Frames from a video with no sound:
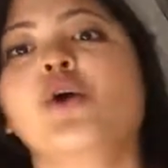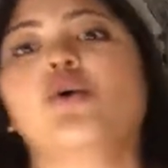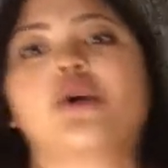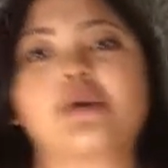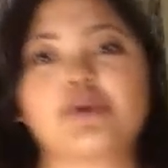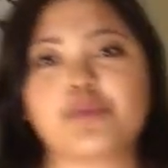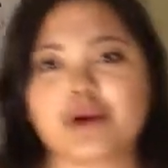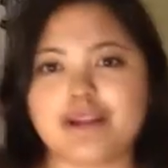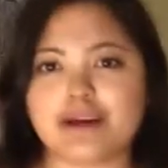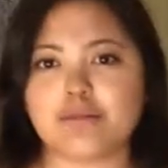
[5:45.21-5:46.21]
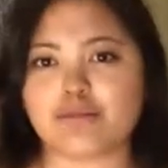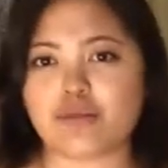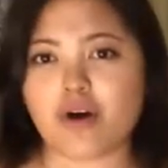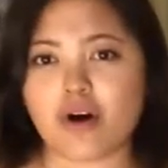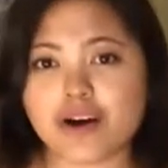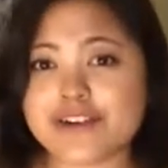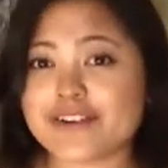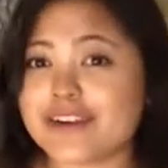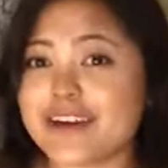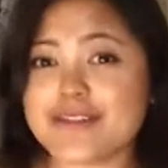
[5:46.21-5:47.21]
or I would wear like a bra
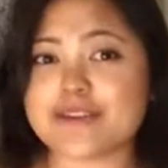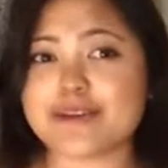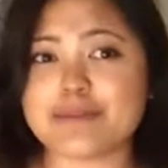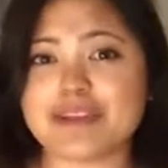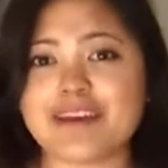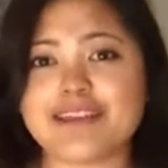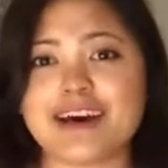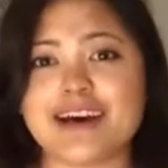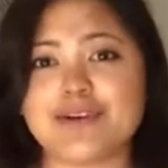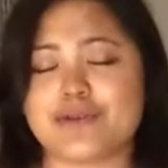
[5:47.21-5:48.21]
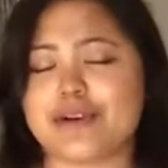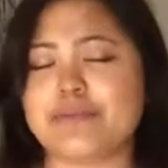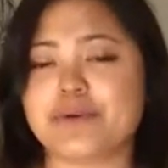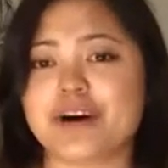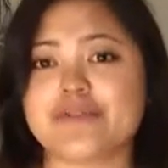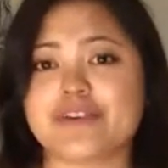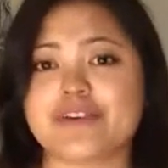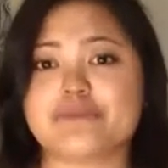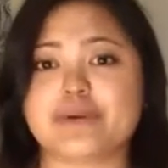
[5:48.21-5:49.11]
underneath or something like that, or nipple covers.